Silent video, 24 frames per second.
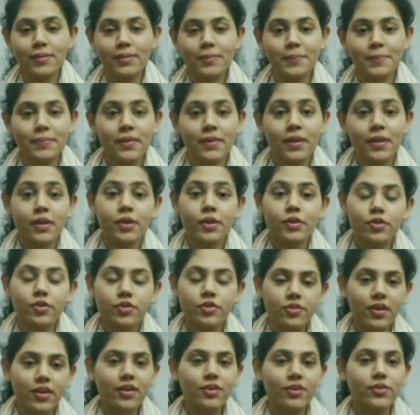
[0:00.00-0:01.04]
Well,
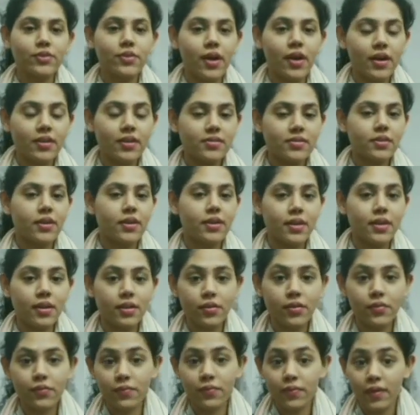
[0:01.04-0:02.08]
to tell you guys
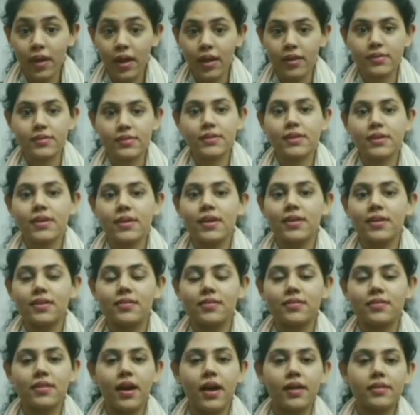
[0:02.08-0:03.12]
another fact
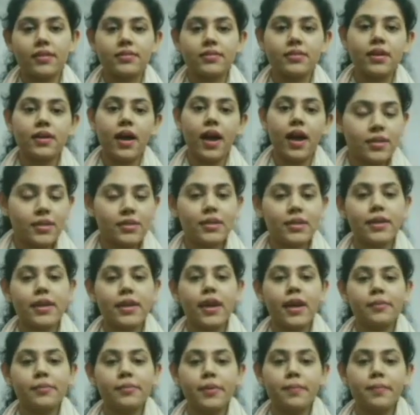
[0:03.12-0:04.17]
is that
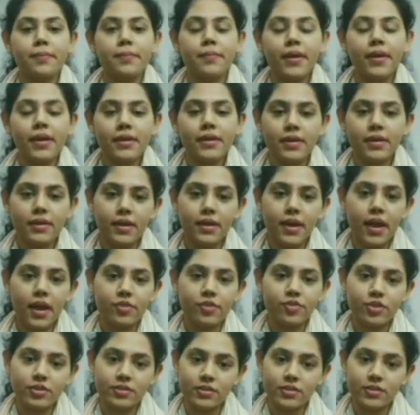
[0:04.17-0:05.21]
there can be
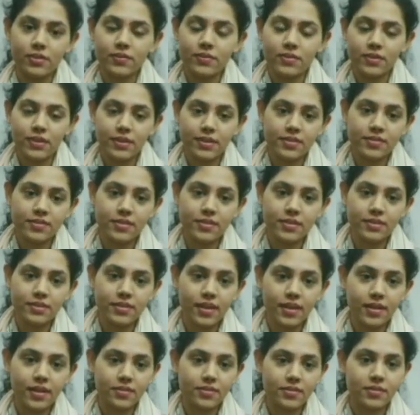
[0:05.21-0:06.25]
many adjectives in a
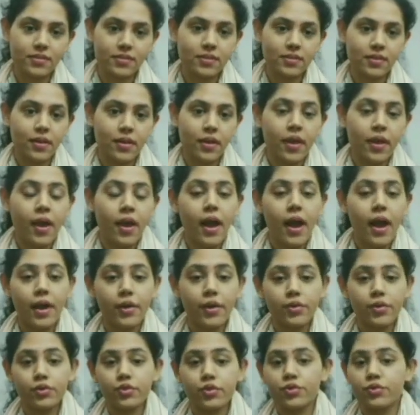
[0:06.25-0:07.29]
sentence.
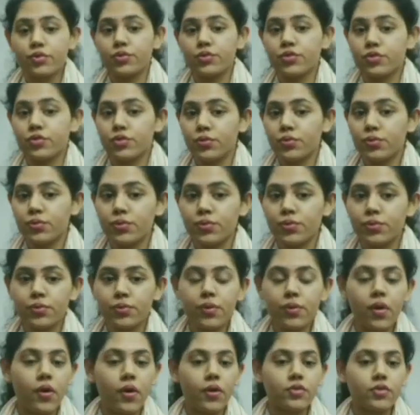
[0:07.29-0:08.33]
I could use
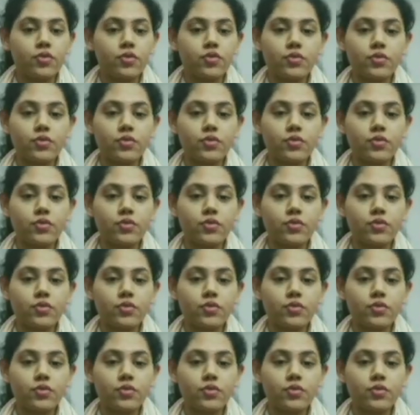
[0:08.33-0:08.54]
two